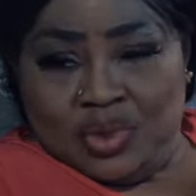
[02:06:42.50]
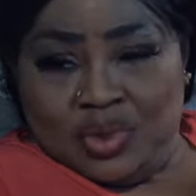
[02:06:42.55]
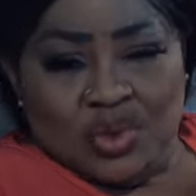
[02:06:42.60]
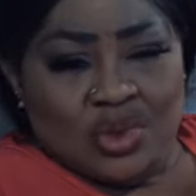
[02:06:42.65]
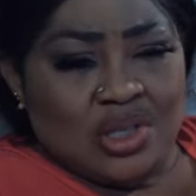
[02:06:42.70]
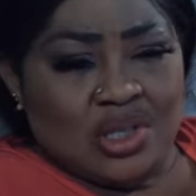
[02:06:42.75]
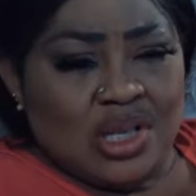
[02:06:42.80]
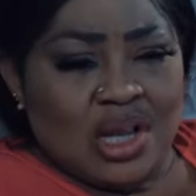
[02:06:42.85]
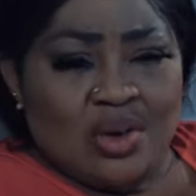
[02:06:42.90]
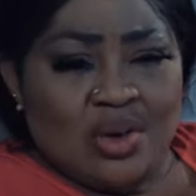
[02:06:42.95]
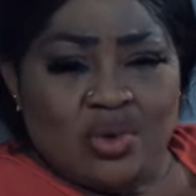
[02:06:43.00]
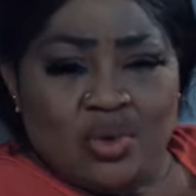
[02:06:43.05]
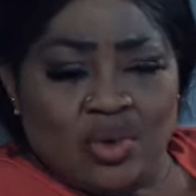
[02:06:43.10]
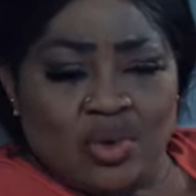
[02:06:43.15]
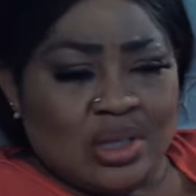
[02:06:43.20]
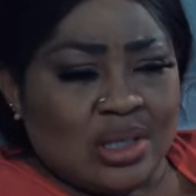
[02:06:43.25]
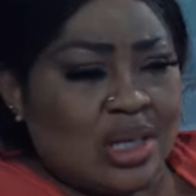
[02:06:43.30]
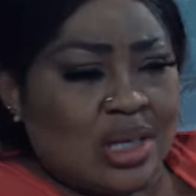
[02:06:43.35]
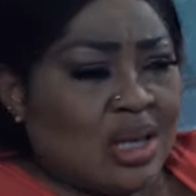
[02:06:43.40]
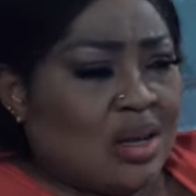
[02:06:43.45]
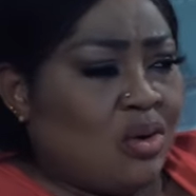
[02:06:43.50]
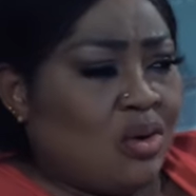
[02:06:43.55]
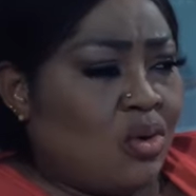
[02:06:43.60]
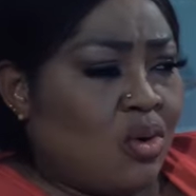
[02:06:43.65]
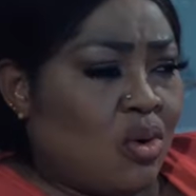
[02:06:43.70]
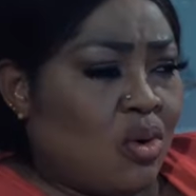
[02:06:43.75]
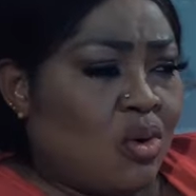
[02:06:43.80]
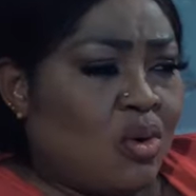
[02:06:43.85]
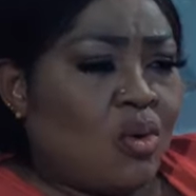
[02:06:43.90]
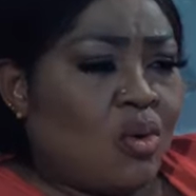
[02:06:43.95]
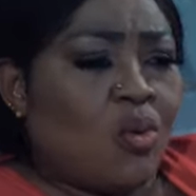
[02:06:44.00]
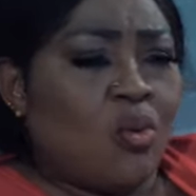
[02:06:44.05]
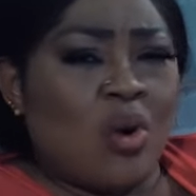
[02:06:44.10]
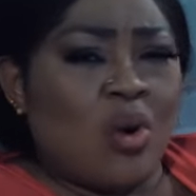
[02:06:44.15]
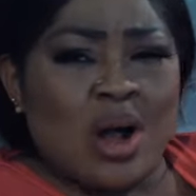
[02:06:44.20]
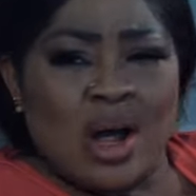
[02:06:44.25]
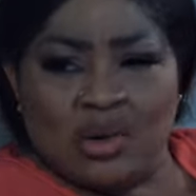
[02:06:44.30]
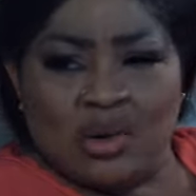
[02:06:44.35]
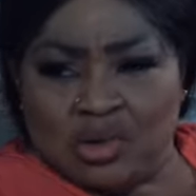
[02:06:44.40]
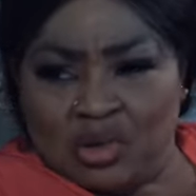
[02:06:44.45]
You dare not ignore or
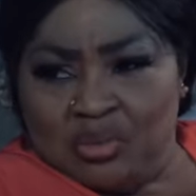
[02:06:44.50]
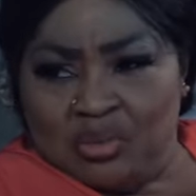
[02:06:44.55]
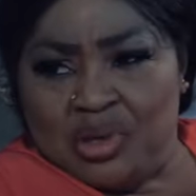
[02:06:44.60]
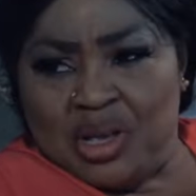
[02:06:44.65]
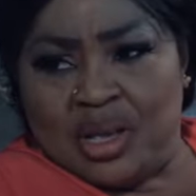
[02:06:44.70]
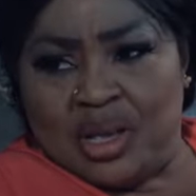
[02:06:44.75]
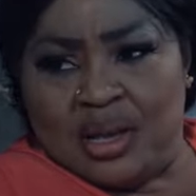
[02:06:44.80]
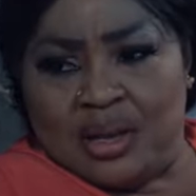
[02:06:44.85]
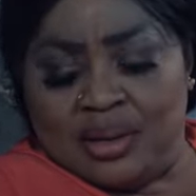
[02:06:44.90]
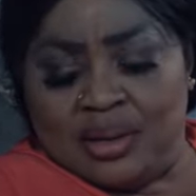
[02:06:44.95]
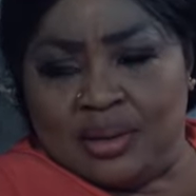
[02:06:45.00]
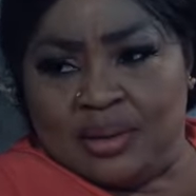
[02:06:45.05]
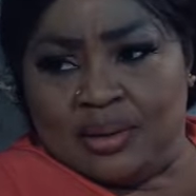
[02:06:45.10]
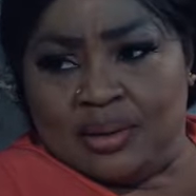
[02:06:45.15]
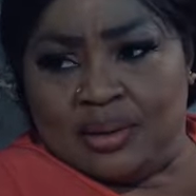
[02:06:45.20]
walk out on me again.